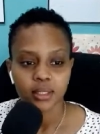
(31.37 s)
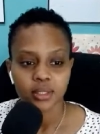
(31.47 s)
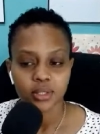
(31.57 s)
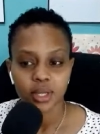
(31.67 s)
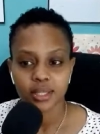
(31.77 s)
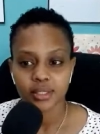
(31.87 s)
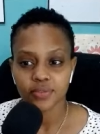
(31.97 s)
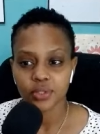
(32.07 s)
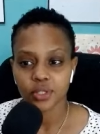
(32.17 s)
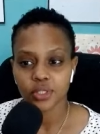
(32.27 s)
So, guys, if
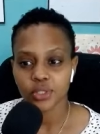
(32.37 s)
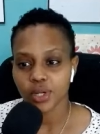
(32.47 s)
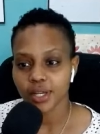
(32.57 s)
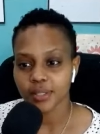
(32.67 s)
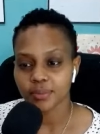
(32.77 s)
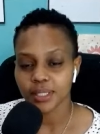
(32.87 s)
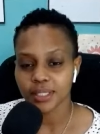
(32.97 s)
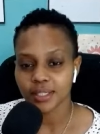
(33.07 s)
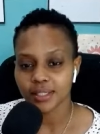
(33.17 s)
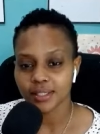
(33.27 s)
you're joining
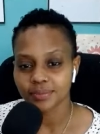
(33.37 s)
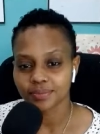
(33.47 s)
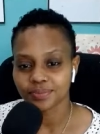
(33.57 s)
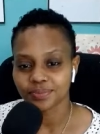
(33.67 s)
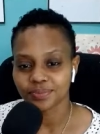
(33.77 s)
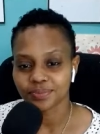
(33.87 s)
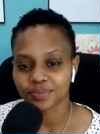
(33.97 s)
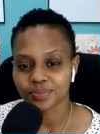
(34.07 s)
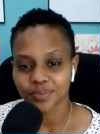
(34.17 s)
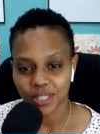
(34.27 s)
me,
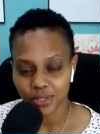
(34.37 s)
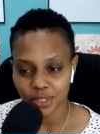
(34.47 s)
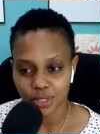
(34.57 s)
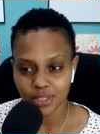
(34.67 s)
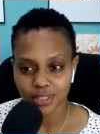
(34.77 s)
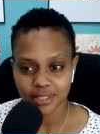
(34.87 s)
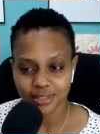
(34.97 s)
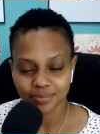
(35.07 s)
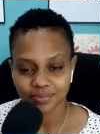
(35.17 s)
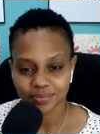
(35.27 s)
you know the drill.
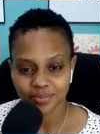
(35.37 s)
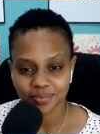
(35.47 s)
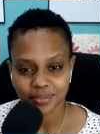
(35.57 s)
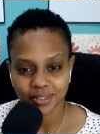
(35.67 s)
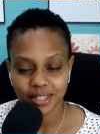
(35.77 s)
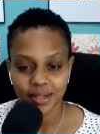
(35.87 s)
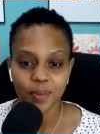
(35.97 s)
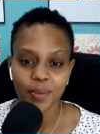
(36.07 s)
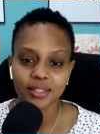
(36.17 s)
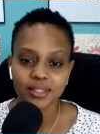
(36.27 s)

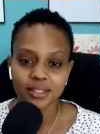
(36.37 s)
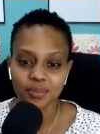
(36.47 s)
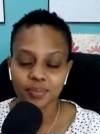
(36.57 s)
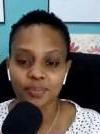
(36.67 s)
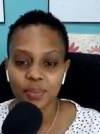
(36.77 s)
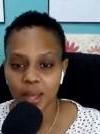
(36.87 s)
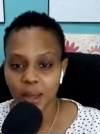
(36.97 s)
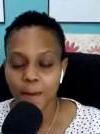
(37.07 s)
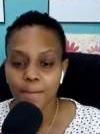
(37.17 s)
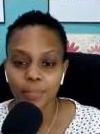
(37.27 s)
Comment.
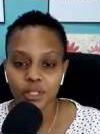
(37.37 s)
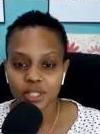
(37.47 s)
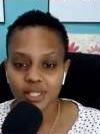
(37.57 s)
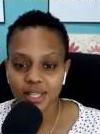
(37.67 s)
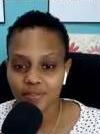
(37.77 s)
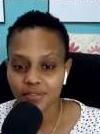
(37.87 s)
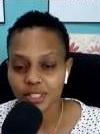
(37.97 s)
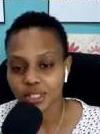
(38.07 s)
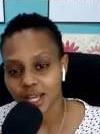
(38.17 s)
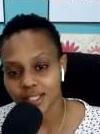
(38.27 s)
Put yourself in the
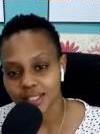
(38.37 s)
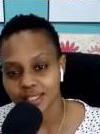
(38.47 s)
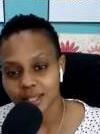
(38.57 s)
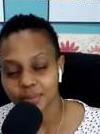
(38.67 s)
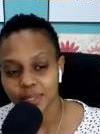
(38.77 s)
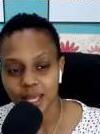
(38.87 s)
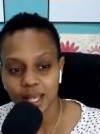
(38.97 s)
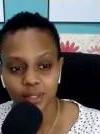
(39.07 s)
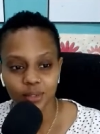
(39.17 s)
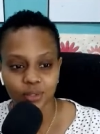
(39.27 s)
chat. Tell me
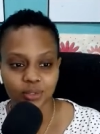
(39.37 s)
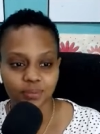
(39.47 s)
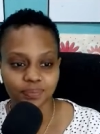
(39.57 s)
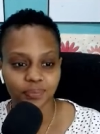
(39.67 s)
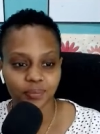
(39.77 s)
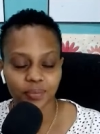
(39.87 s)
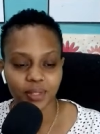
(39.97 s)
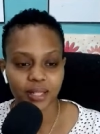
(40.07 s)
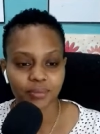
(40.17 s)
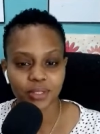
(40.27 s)
hello.
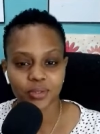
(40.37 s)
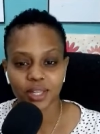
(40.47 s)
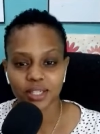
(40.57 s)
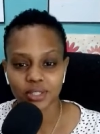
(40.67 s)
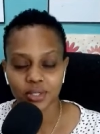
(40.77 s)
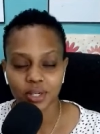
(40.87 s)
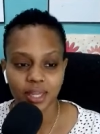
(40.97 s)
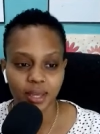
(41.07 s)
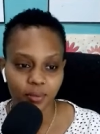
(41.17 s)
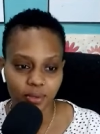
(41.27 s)
Let me know that you're
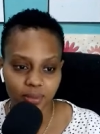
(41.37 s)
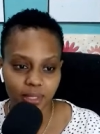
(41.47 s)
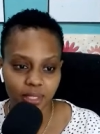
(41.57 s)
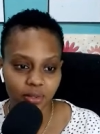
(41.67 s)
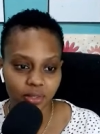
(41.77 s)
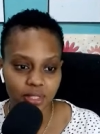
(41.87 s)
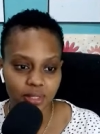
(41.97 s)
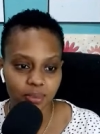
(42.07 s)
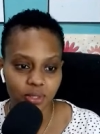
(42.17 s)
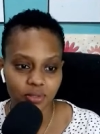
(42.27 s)
here with me on this
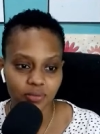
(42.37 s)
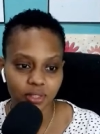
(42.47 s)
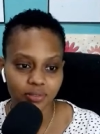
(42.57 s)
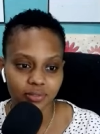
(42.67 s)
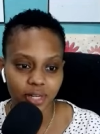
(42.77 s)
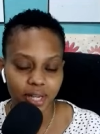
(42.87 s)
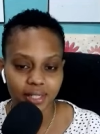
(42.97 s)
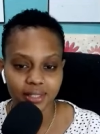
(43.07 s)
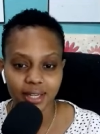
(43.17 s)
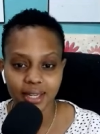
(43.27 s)
beautiful Friday
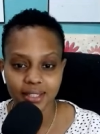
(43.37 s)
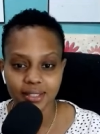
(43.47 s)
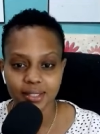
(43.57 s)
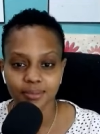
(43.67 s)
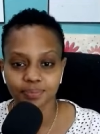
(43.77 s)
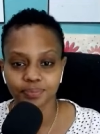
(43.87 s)
night.